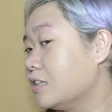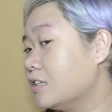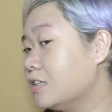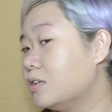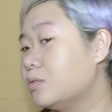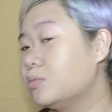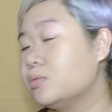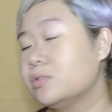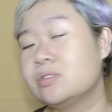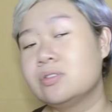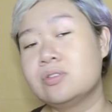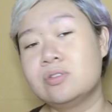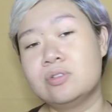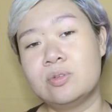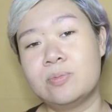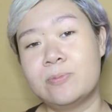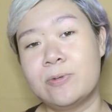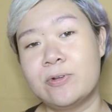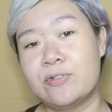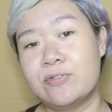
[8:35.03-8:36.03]
that was
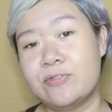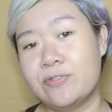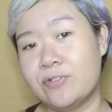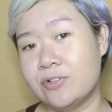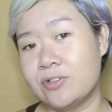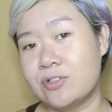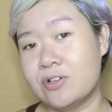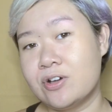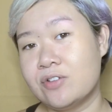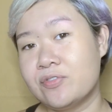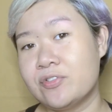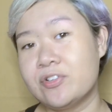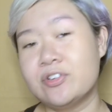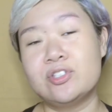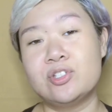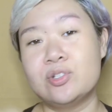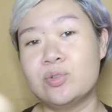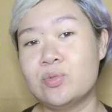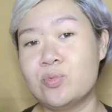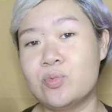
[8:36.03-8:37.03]
super full
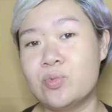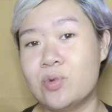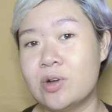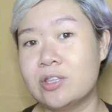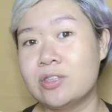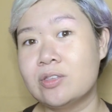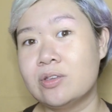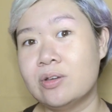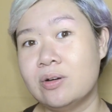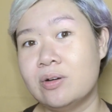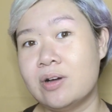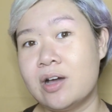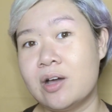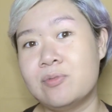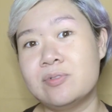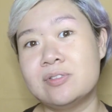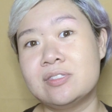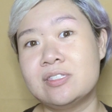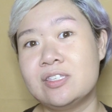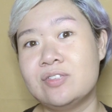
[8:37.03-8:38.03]
coverage in one go. I
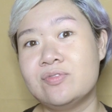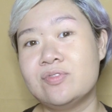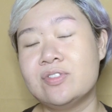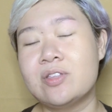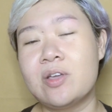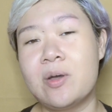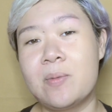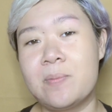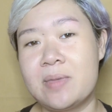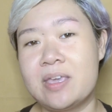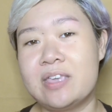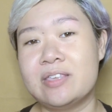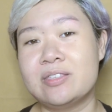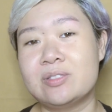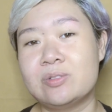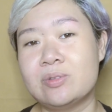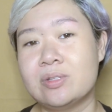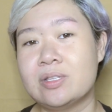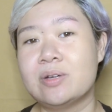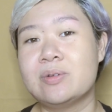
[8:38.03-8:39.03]
was even
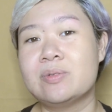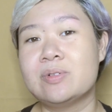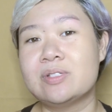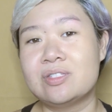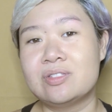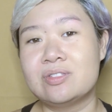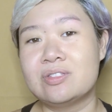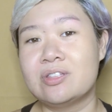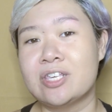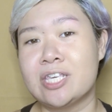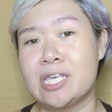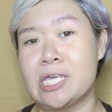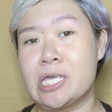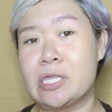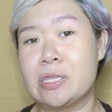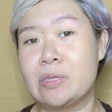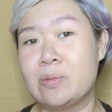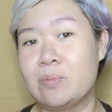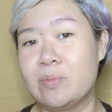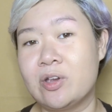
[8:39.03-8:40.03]
amazed when I was looking
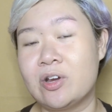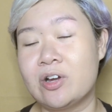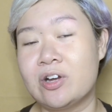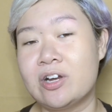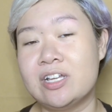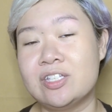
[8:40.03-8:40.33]
in the mirror.